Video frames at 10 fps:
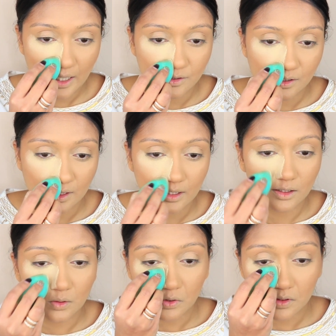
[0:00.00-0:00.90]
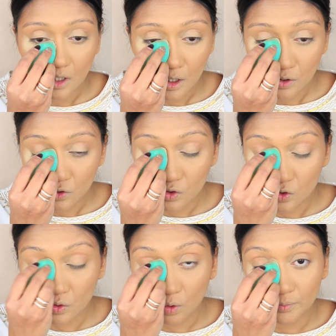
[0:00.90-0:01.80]
I just think it looks
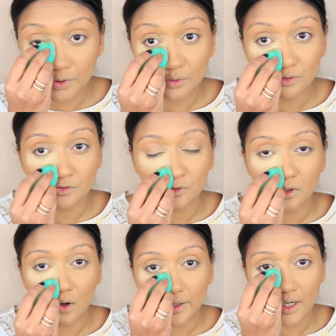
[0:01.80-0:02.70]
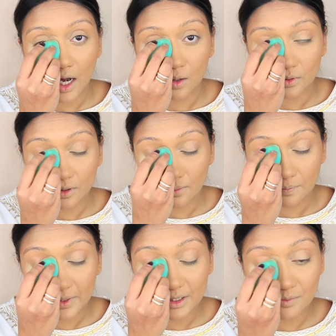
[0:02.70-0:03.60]
so beautiful on our
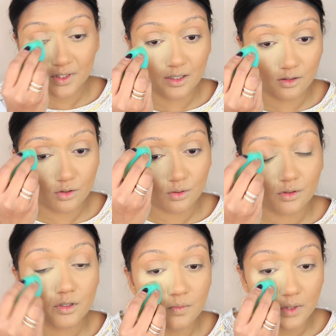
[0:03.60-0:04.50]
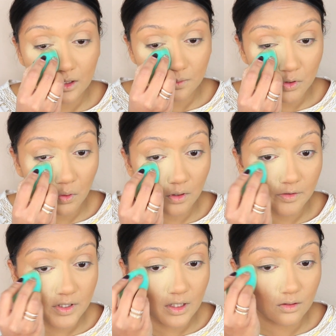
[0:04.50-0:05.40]
medium skin tones, medium to
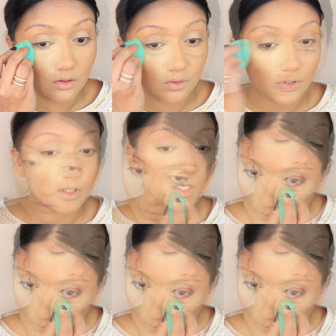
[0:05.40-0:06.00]
olive skin tone.